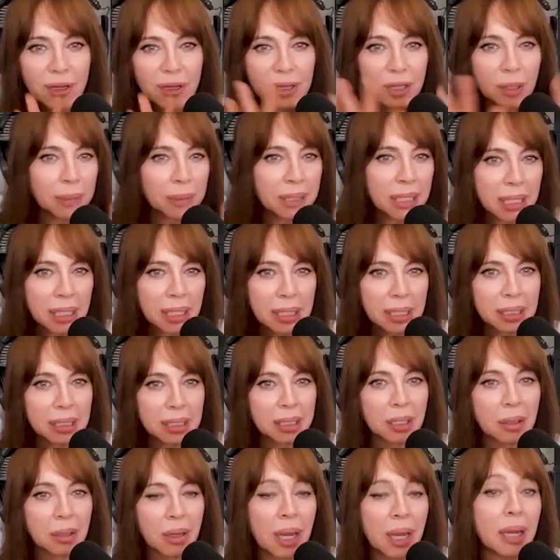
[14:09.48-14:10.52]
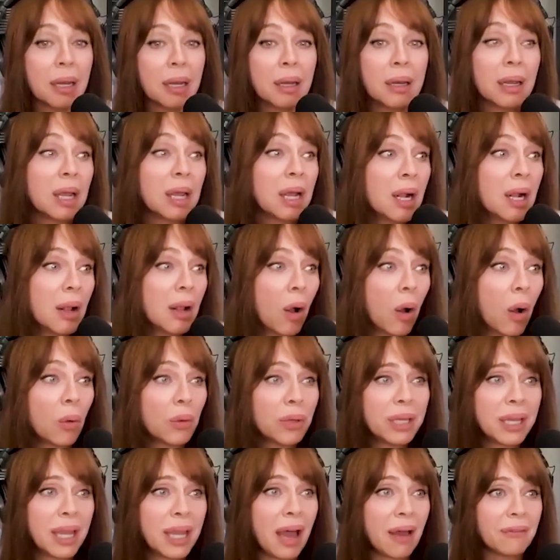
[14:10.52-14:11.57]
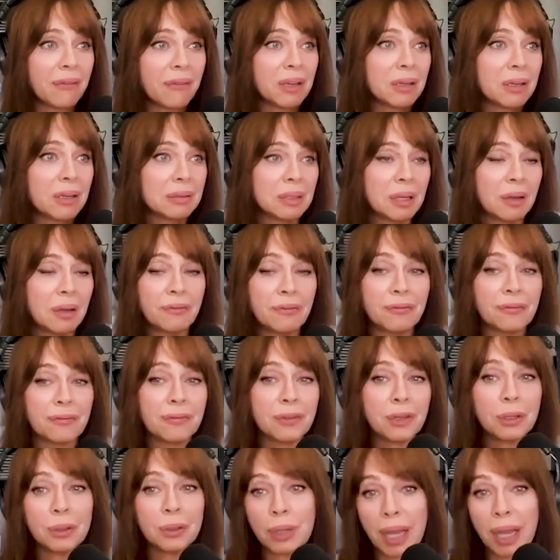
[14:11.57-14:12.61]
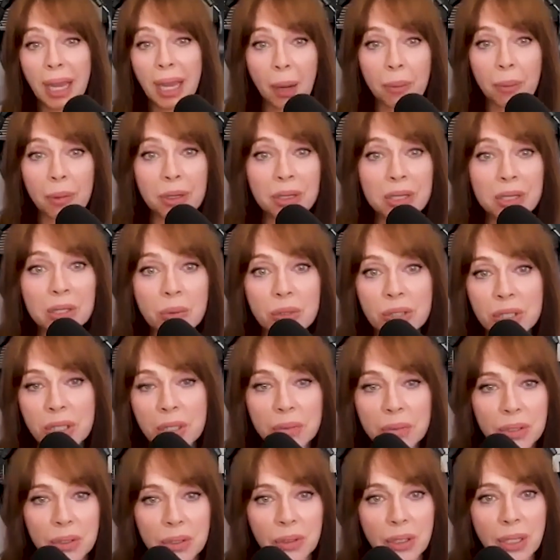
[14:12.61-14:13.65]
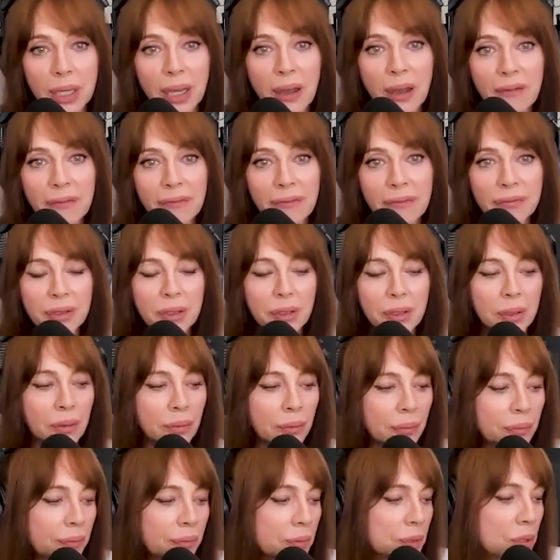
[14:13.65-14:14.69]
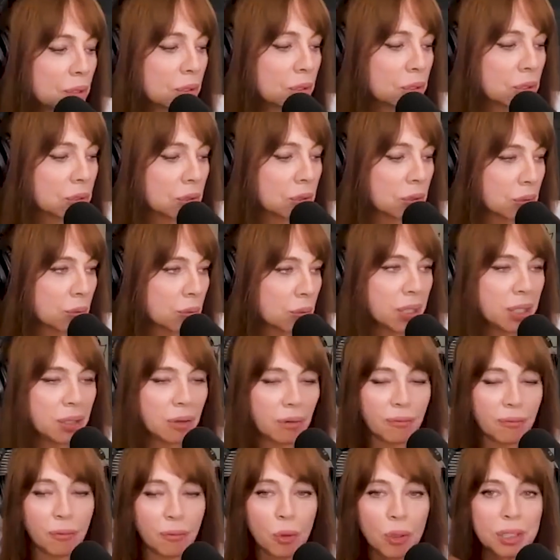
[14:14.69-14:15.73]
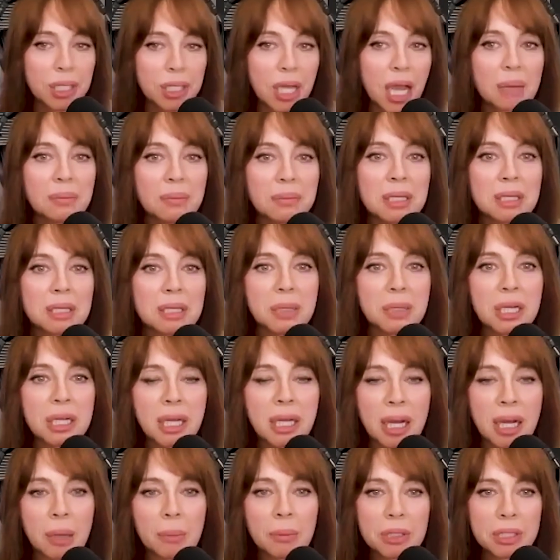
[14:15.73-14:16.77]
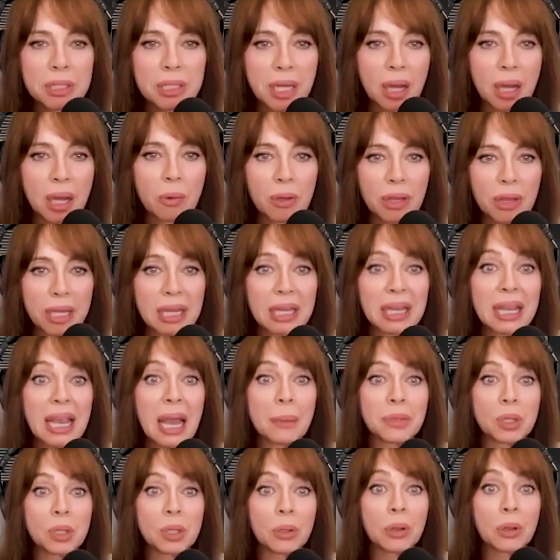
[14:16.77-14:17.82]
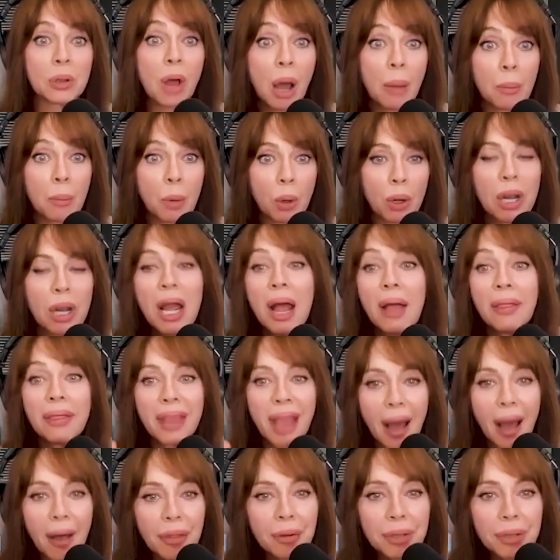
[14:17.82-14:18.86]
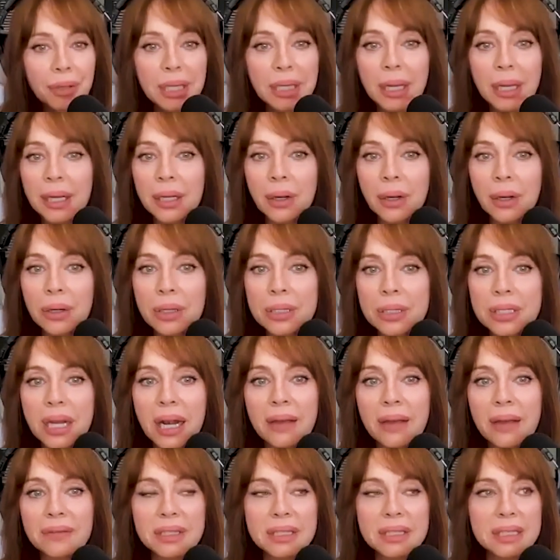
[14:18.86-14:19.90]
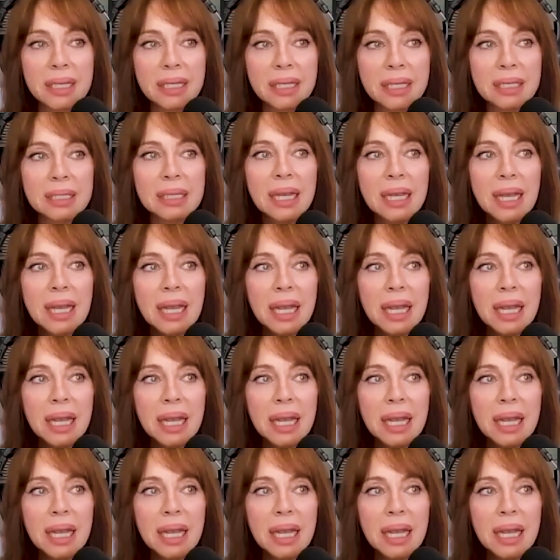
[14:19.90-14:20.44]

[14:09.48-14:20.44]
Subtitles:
in the beginning here, and only having a few cameras, which I'm sure they have, you know, 3 or 4 times as many cameras now where they can capture a lot more. The other thing I noticed, I have to say this,